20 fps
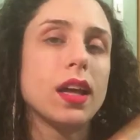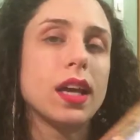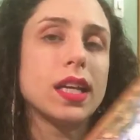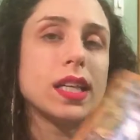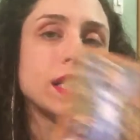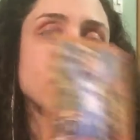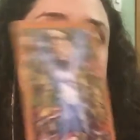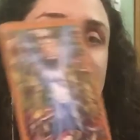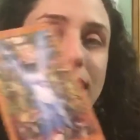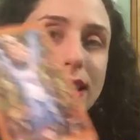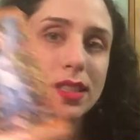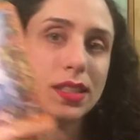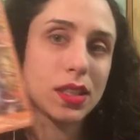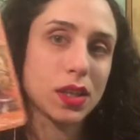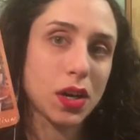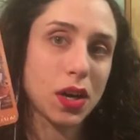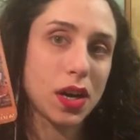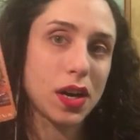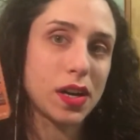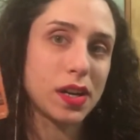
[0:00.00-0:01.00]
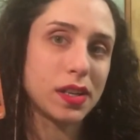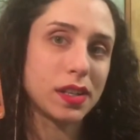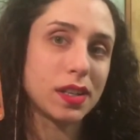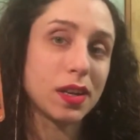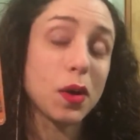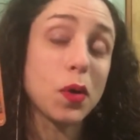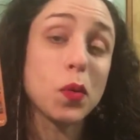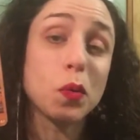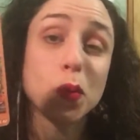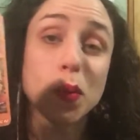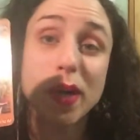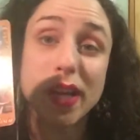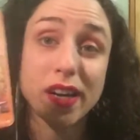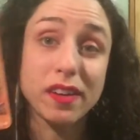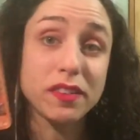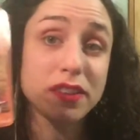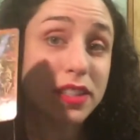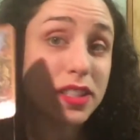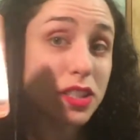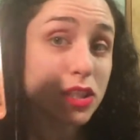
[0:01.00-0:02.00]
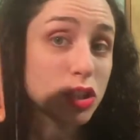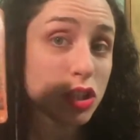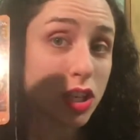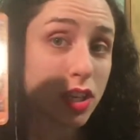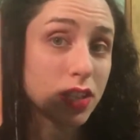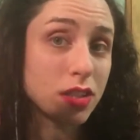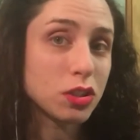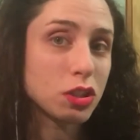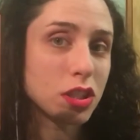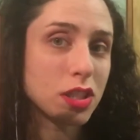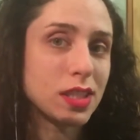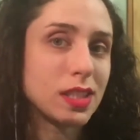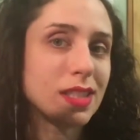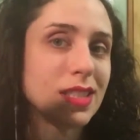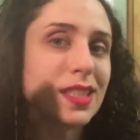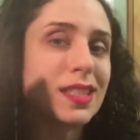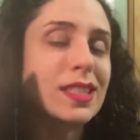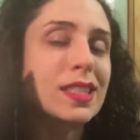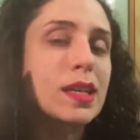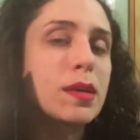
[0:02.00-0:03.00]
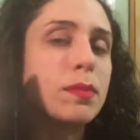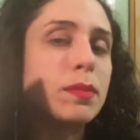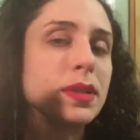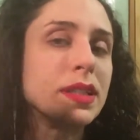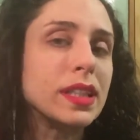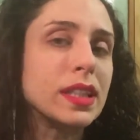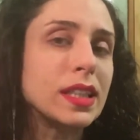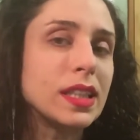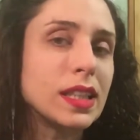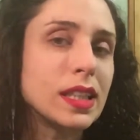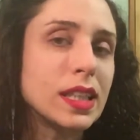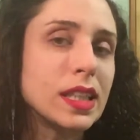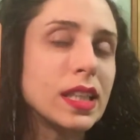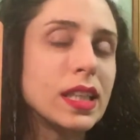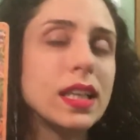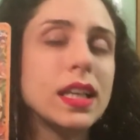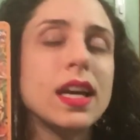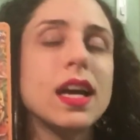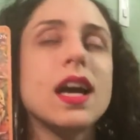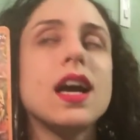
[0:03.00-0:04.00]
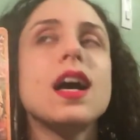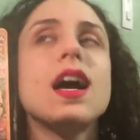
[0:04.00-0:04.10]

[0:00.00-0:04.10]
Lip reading: Next card, whatever this change is, it's completely